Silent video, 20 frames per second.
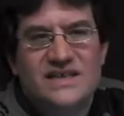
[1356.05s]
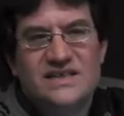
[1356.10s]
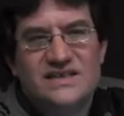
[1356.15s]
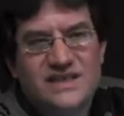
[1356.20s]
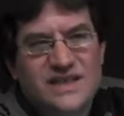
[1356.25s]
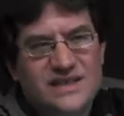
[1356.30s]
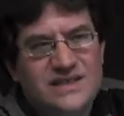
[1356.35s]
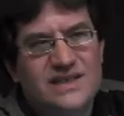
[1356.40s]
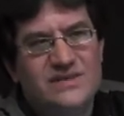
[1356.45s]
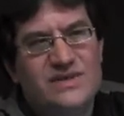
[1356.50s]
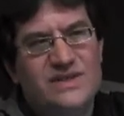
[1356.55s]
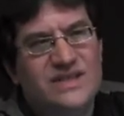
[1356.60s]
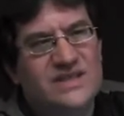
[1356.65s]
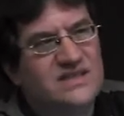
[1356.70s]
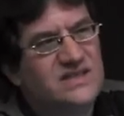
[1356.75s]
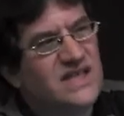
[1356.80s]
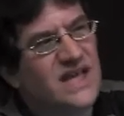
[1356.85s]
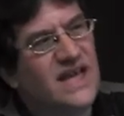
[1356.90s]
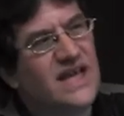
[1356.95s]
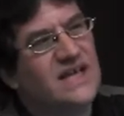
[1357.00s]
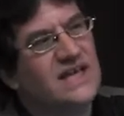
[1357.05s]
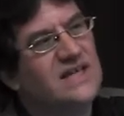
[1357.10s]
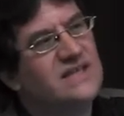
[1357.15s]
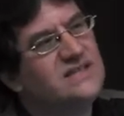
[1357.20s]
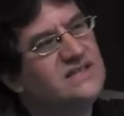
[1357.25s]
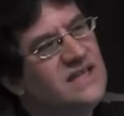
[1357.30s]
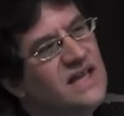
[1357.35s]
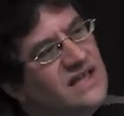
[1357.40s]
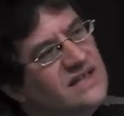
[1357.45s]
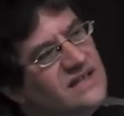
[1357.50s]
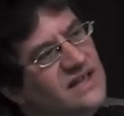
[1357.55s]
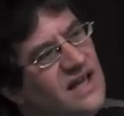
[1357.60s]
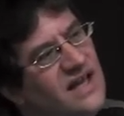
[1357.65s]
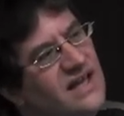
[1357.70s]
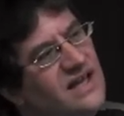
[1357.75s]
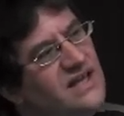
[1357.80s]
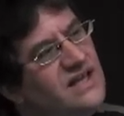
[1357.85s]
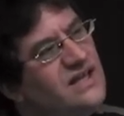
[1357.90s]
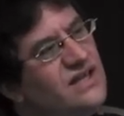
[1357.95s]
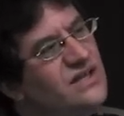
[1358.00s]
essentially what they're saying is that
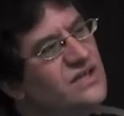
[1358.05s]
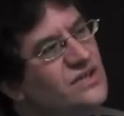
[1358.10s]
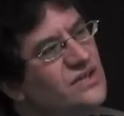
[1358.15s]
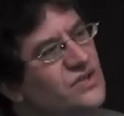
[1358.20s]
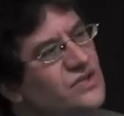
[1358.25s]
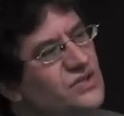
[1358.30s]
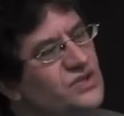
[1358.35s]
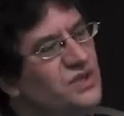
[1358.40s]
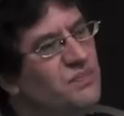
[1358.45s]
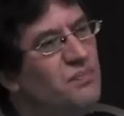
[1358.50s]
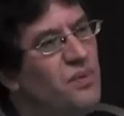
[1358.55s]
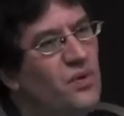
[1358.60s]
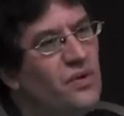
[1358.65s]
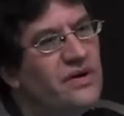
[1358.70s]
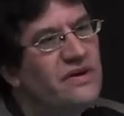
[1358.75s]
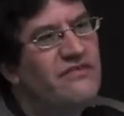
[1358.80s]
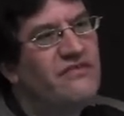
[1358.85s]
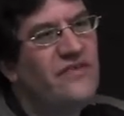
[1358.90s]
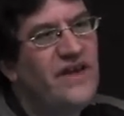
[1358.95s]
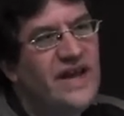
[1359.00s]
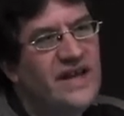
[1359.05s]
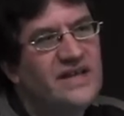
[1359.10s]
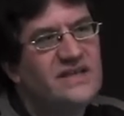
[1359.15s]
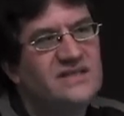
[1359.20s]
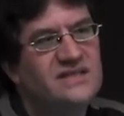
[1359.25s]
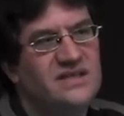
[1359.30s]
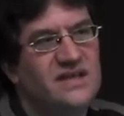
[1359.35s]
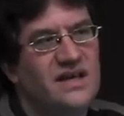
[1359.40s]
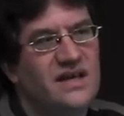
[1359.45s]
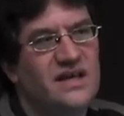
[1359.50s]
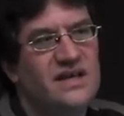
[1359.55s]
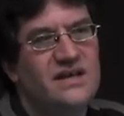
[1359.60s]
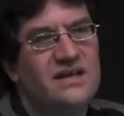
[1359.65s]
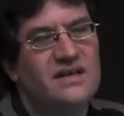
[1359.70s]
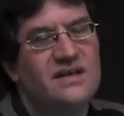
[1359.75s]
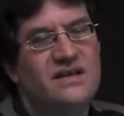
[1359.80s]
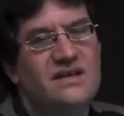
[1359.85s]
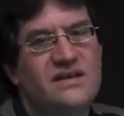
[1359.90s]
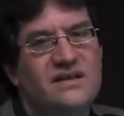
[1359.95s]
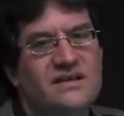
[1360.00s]
they support a fantasy.
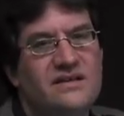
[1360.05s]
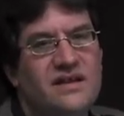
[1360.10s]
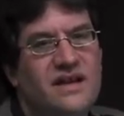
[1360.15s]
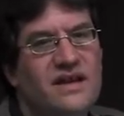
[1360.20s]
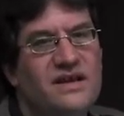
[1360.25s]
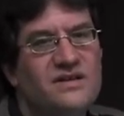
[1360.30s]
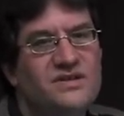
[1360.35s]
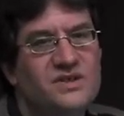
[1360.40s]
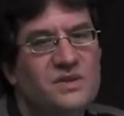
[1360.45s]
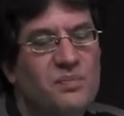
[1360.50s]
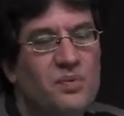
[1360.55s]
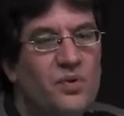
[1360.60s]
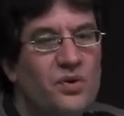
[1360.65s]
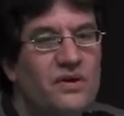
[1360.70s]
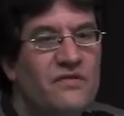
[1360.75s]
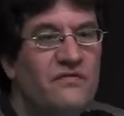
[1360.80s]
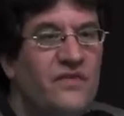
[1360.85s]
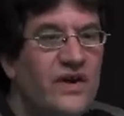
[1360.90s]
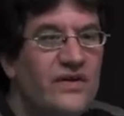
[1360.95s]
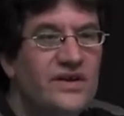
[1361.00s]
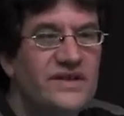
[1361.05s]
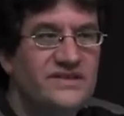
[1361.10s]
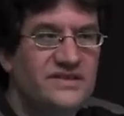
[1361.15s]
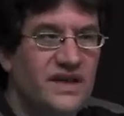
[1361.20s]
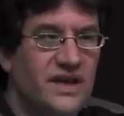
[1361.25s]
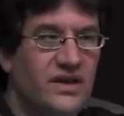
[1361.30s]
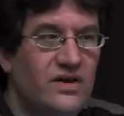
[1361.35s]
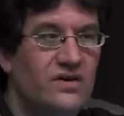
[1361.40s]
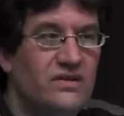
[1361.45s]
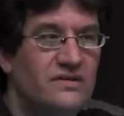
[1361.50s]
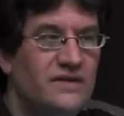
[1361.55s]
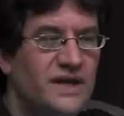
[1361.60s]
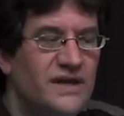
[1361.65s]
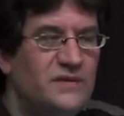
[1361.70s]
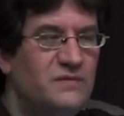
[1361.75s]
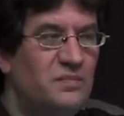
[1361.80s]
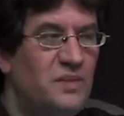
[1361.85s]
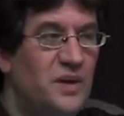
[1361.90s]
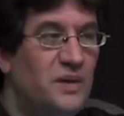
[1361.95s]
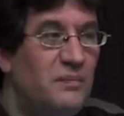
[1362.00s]
They support a fairy tale
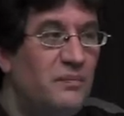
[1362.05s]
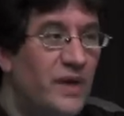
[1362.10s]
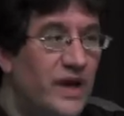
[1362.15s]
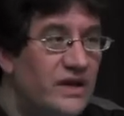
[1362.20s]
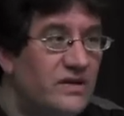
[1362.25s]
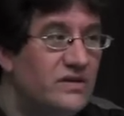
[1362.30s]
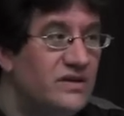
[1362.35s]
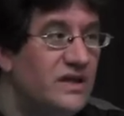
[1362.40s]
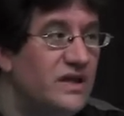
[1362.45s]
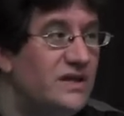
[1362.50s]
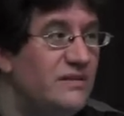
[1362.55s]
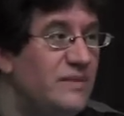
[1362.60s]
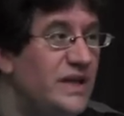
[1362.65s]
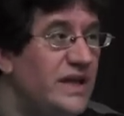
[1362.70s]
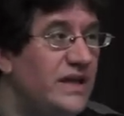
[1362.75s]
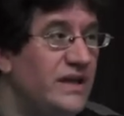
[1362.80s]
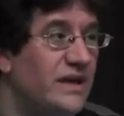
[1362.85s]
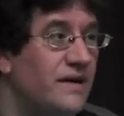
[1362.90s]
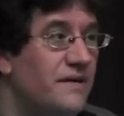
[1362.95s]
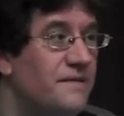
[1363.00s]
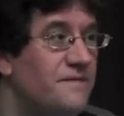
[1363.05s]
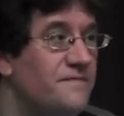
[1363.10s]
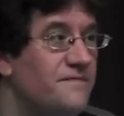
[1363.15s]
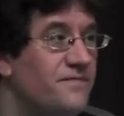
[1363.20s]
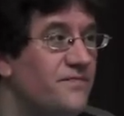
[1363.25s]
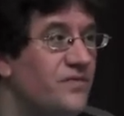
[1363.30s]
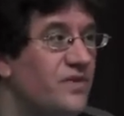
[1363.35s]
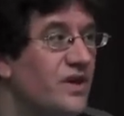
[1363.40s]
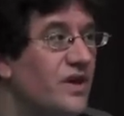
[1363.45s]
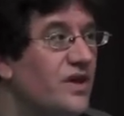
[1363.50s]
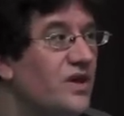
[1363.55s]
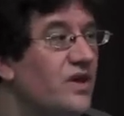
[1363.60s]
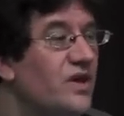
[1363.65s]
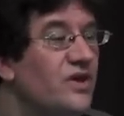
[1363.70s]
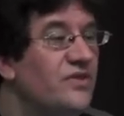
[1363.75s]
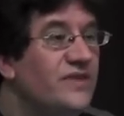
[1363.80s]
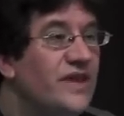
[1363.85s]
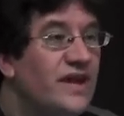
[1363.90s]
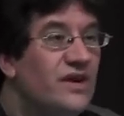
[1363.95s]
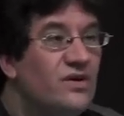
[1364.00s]
that's been peddled in the media.
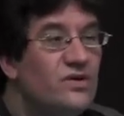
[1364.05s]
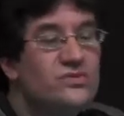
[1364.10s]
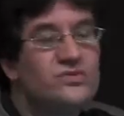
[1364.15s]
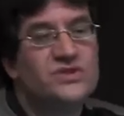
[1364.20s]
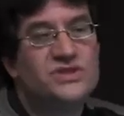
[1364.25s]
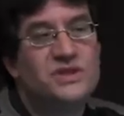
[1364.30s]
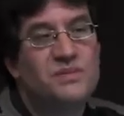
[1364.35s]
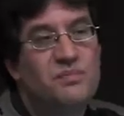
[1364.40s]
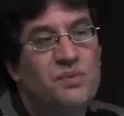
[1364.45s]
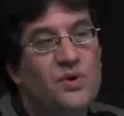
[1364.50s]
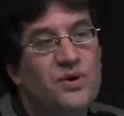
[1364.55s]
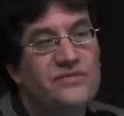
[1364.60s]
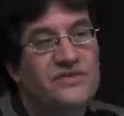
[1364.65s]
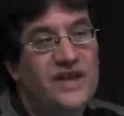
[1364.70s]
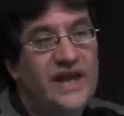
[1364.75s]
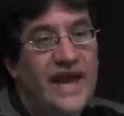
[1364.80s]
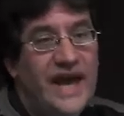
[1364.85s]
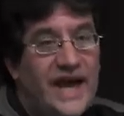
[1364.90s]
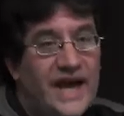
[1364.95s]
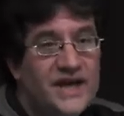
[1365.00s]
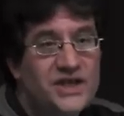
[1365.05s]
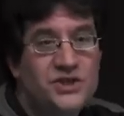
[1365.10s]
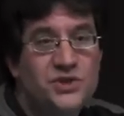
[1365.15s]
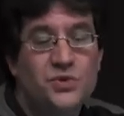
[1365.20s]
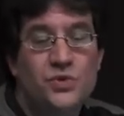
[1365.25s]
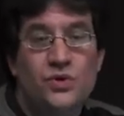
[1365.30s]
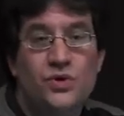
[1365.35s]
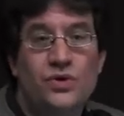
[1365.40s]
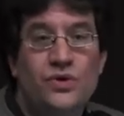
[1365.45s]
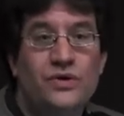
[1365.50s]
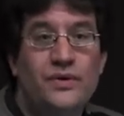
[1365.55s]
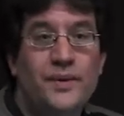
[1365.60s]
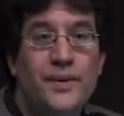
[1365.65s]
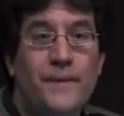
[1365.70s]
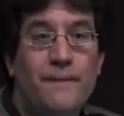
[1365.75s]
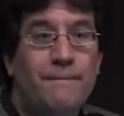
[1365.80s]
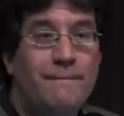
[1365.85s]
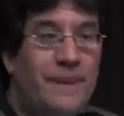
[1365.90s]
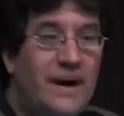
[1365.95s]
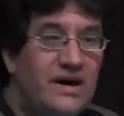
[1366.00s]
They don't support the actual
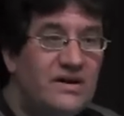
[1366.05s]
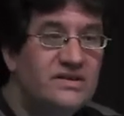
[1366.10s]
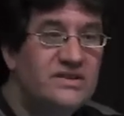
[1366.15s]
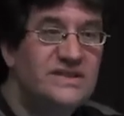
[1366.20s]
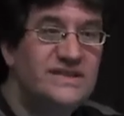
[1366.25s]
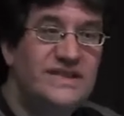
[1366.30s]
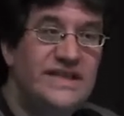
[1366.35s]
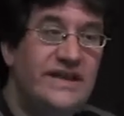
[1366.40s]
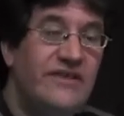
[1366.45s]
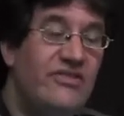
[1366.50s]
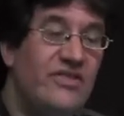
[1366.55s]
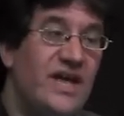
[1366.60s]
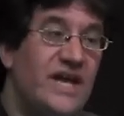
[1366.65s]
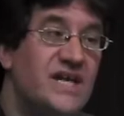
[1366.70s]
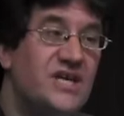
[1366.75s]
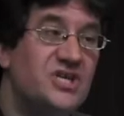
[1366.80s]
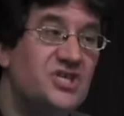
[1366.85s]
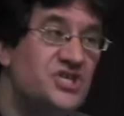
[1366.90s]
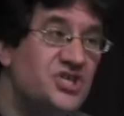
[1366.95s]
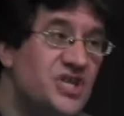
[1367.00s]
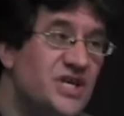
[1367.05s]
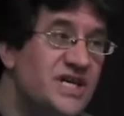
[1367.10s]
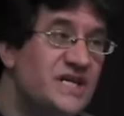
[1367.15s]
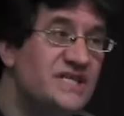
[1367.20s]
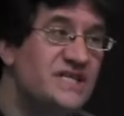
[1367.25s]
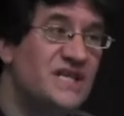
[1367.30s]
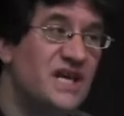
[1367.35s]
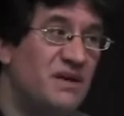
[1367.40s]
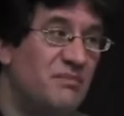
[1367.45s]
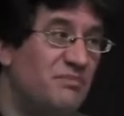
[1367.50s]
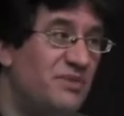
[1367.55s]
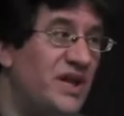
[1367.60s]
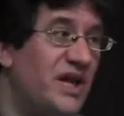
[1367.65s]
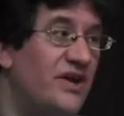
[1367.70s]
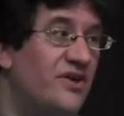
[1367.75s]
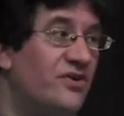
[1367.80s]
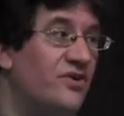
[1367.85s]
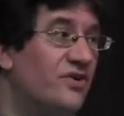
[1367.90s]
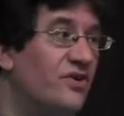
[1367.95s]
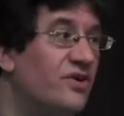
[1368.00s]
policy that exists on
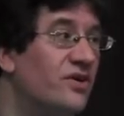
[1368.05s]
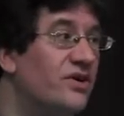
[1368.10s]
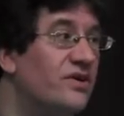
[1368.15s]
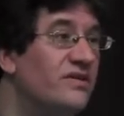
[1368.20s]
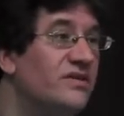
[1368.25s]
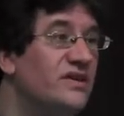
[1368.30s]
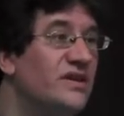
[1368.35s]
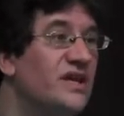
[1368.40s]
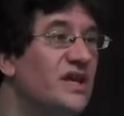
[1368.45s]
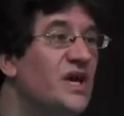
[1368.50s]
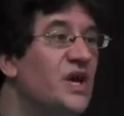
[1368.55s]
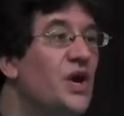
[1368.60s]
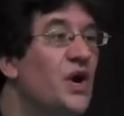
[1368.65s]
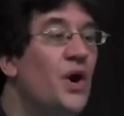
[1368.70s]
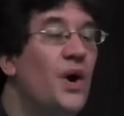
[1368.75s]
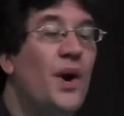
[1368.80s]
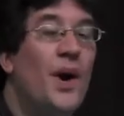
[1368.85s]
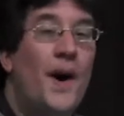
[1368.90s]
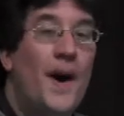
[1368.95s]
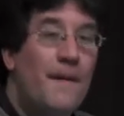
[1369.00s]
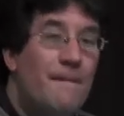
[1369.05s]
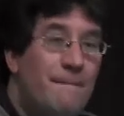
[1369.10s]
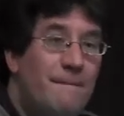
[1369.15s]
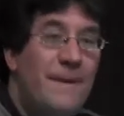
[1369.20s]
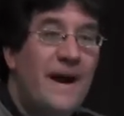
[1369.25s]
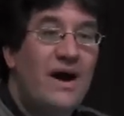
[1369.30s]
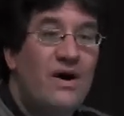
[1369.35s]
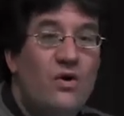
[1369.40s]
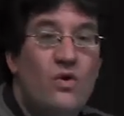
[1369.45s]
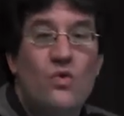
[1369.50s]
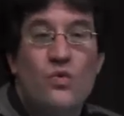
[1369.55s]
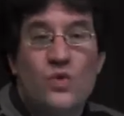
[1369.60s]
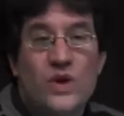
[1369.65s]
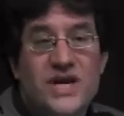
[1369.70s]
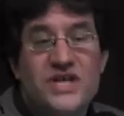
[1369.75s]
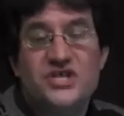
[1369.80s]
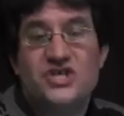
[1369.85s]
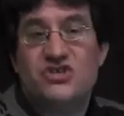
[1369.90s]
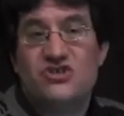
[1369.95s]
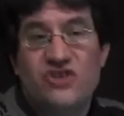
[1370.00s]
planet Earth about
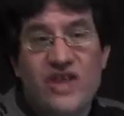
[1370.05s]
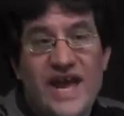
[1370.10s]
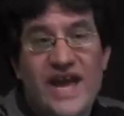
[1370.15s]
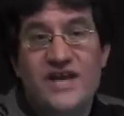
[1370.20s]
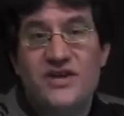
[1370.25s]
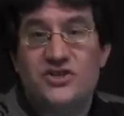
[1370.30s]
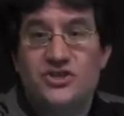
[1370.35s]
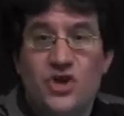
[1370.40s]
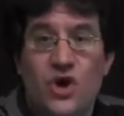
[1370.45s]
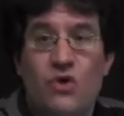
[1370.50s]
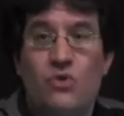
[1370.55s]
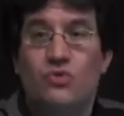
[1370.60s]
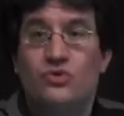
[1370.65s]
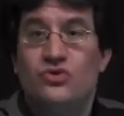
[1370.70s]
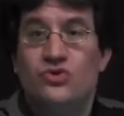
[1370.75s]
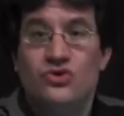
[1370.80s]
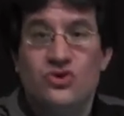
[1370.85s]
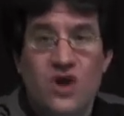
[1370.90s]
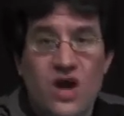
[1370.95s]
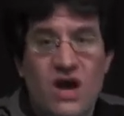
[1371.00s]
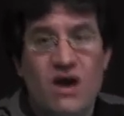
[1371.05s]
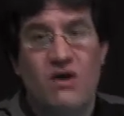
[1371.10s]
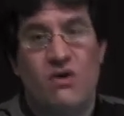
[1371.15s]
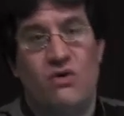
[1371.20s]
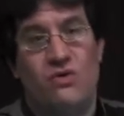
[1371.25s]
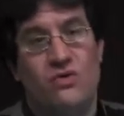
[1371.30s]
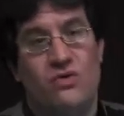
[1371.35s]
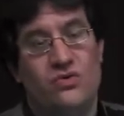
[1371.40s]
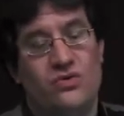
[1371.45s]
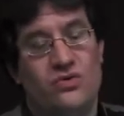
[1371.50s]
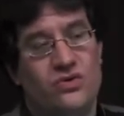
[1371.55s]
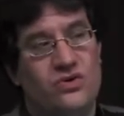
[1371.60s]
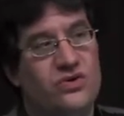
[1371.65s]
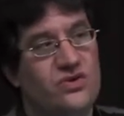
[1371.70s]
which they don't know.